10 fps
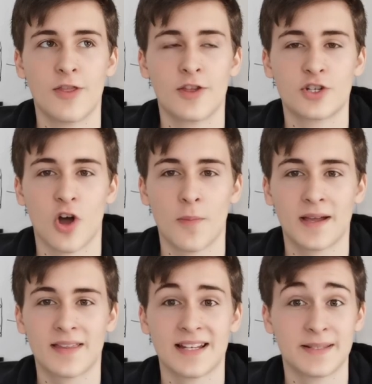the
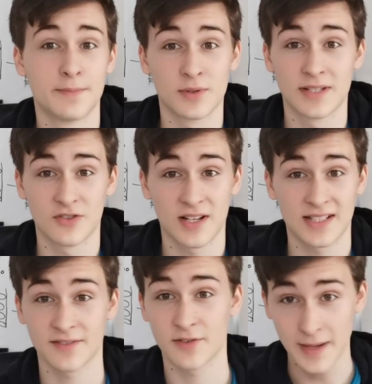topic that is most
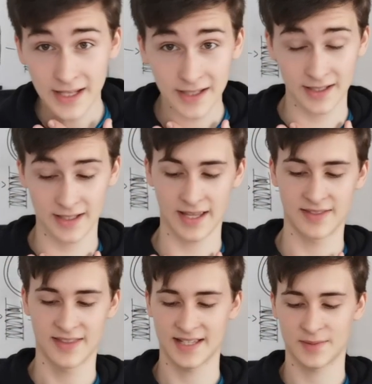interesting for me
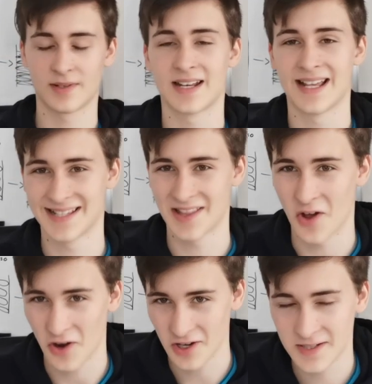in this one is the
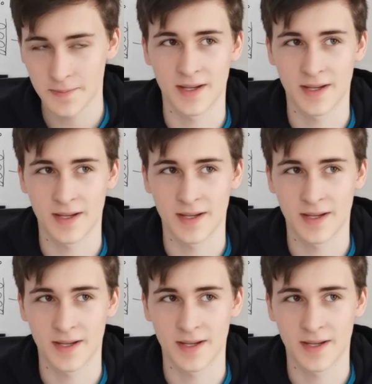heart,